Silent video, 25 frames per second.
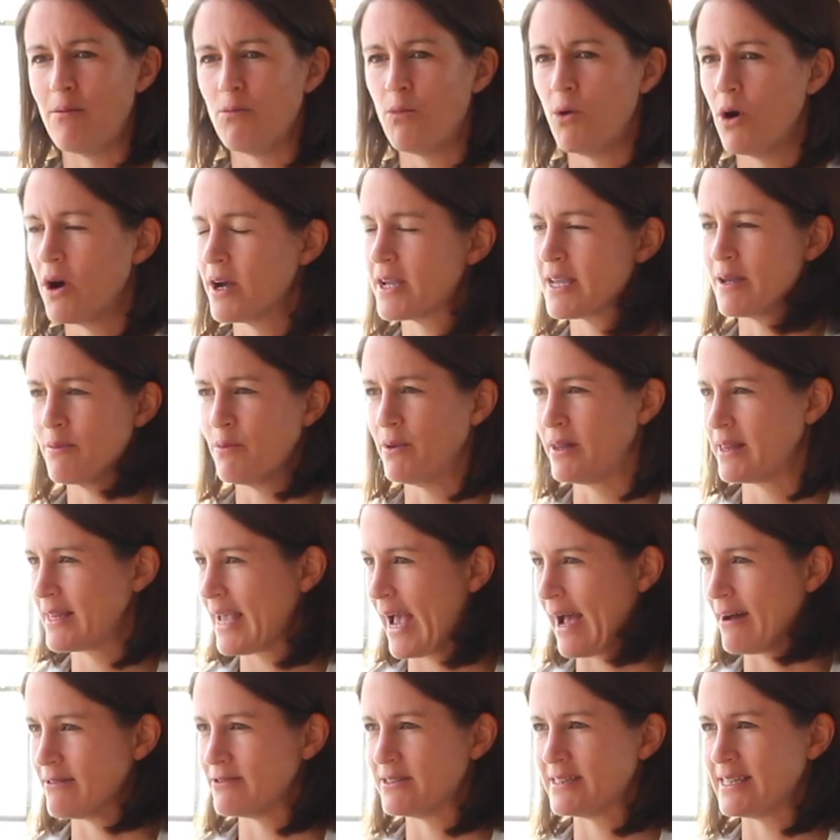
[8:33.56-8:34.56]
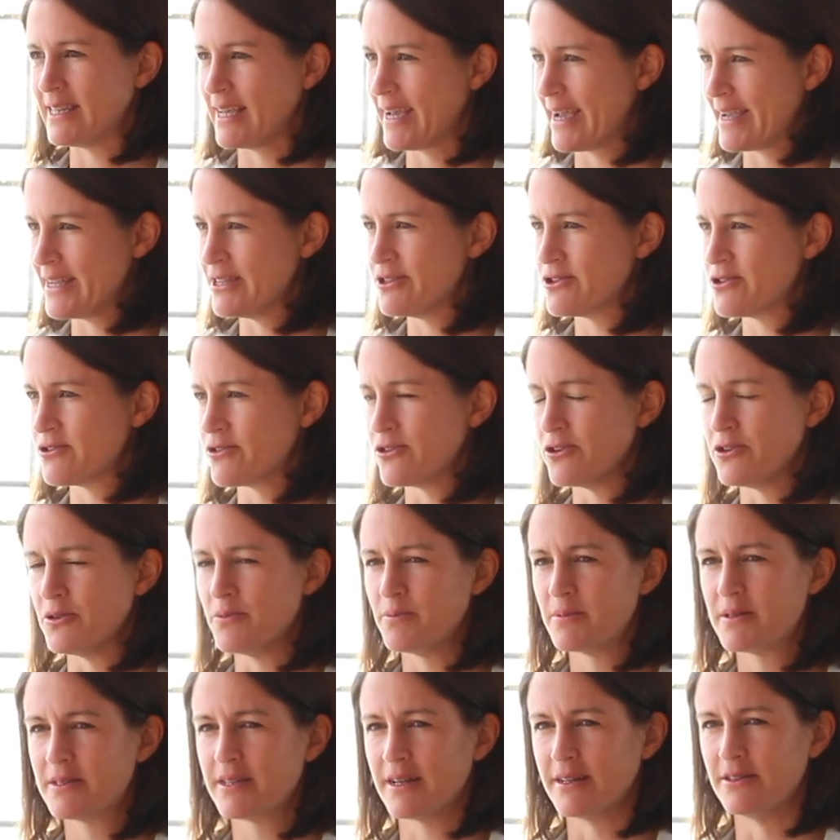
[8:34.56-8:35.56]
working with county age
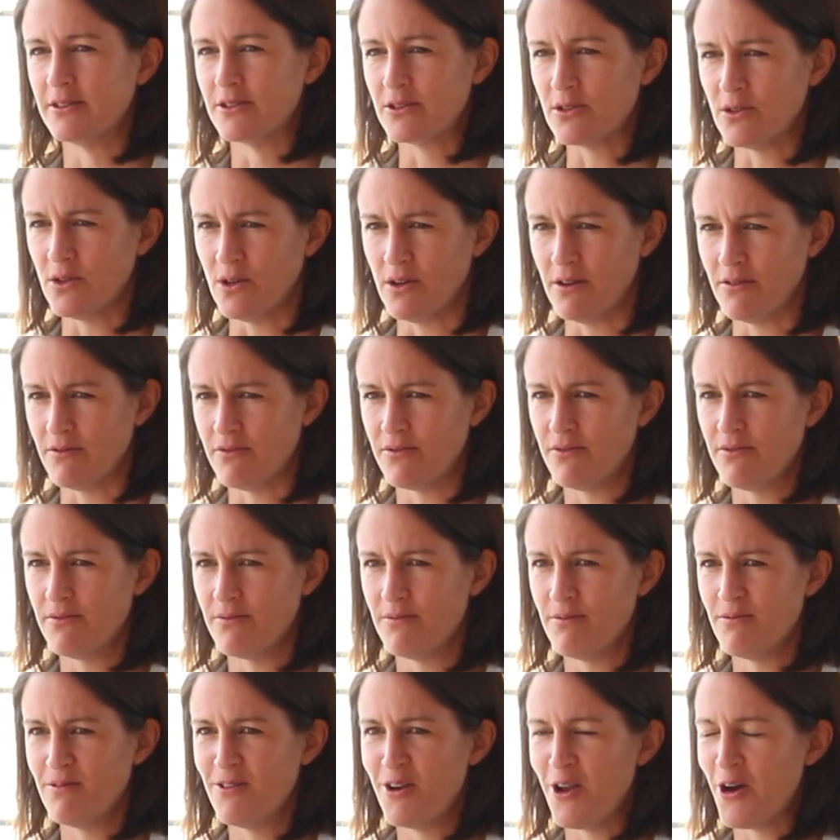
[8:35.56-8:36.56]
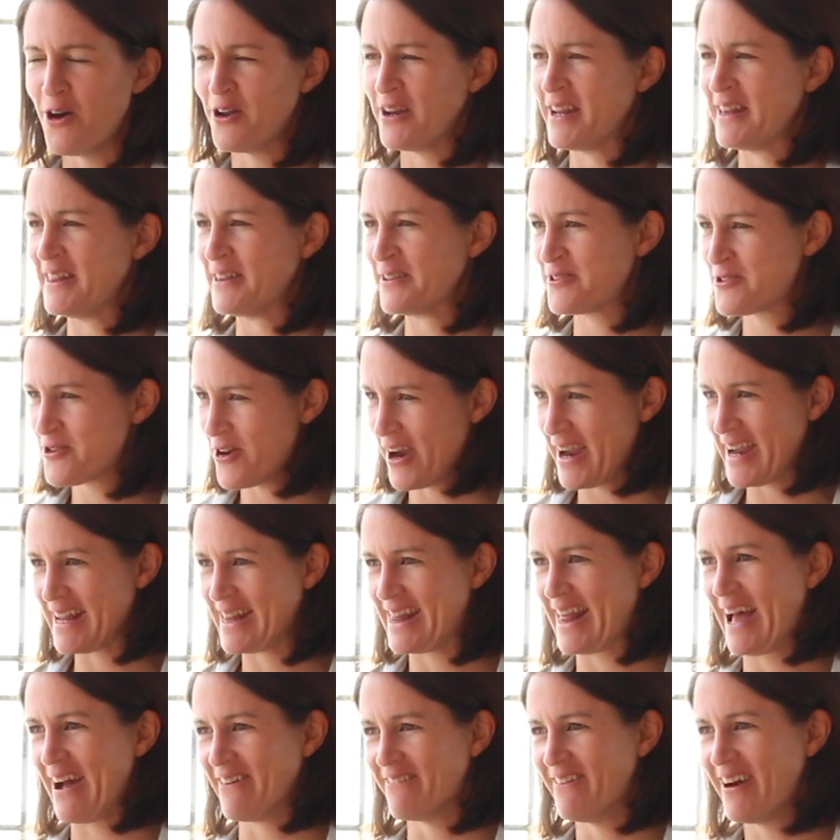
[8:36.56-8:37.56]
groups and sort of learning the
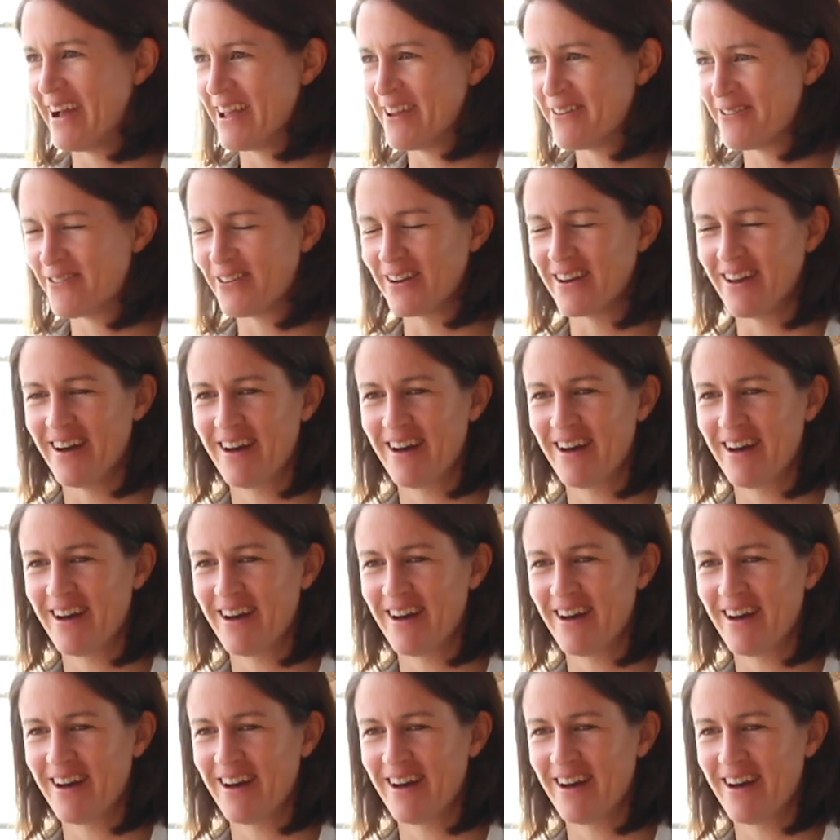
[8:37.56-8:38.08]
trade that way, if you